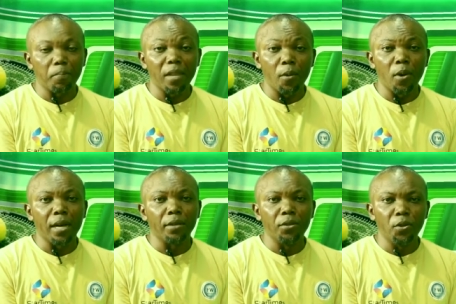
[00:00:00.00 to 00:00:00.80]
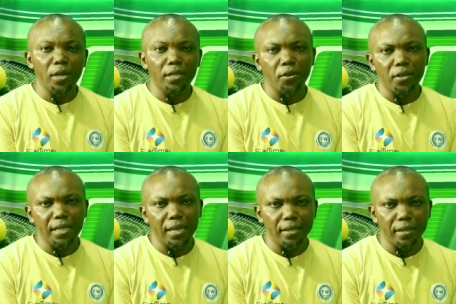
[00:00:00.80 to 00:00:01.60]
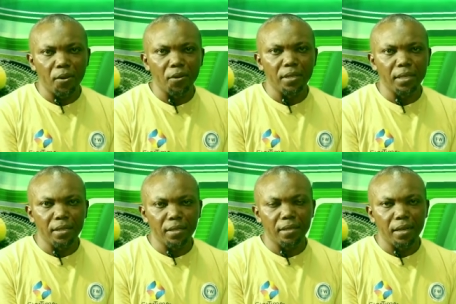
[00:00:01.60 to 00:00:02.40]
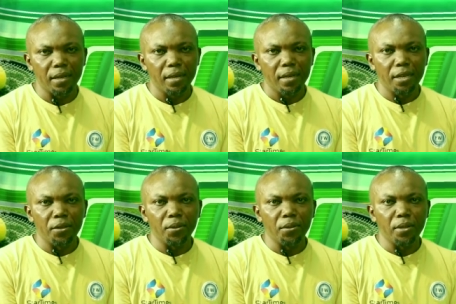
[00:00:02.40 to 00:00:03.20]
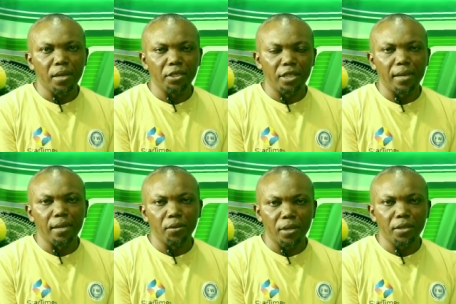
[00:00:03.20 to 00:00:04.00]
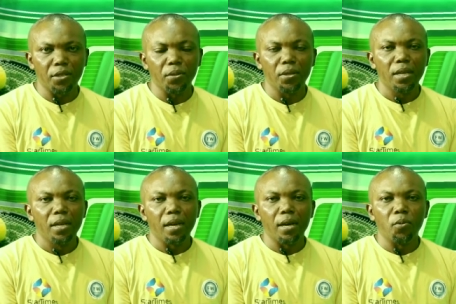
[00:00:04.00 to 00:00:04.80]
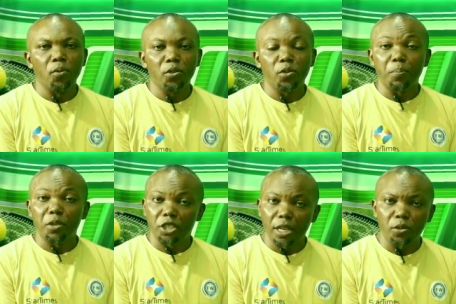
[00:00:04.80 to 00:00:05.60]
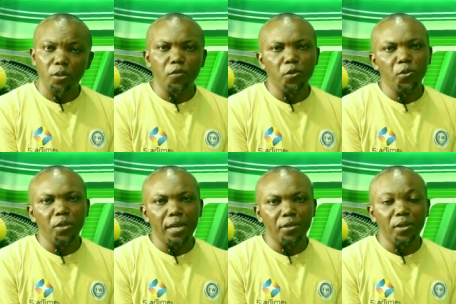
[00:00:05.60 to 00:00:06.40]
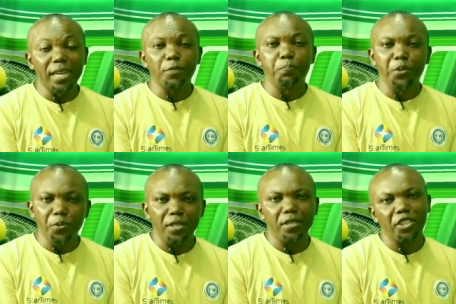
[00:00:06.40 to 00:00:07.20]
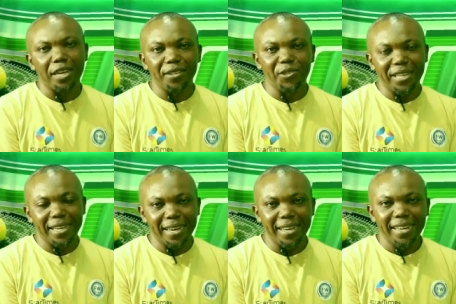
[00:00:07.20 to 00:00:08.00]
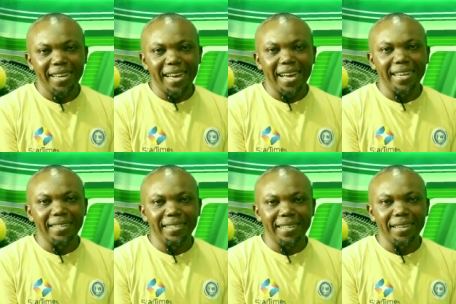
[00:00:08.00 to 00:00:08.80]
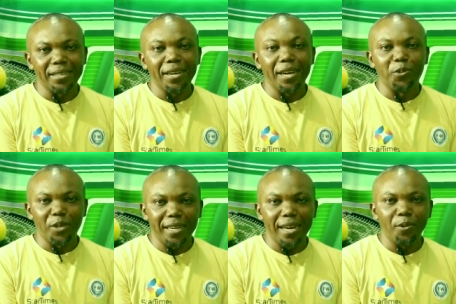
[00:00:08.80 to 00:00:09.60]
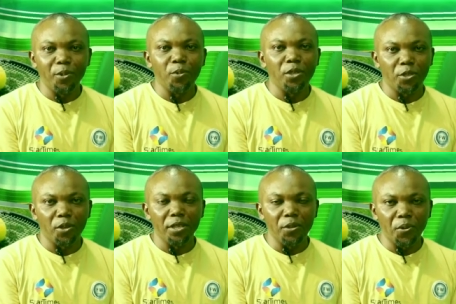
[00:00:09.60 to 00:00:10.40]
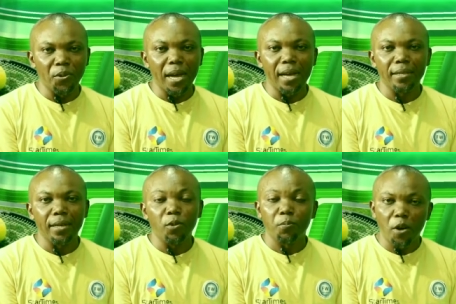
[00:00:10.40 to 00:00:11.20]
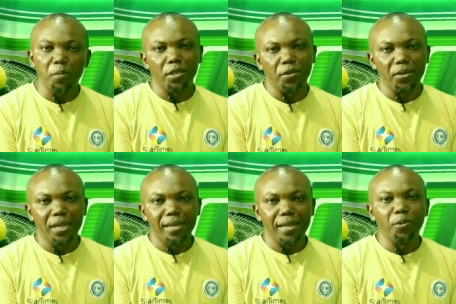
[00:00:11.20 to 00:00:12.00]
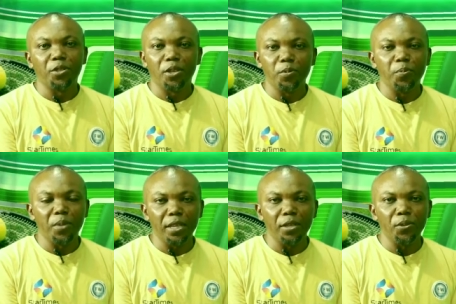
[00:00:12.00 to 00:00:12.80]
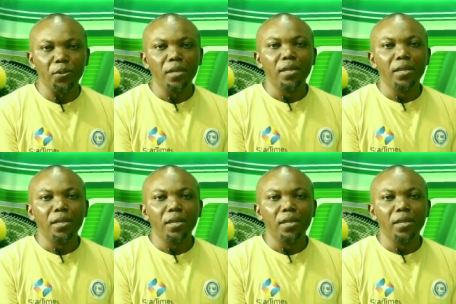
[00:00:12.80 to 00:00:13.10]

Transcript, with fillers: our our newest content on this, uh, you know, uh, channel. Okay, so I uh, want to appreciate you if you do that. So let's build this channel together, and uh, uh, together we will surely grow. And we promise you that we surely will bring you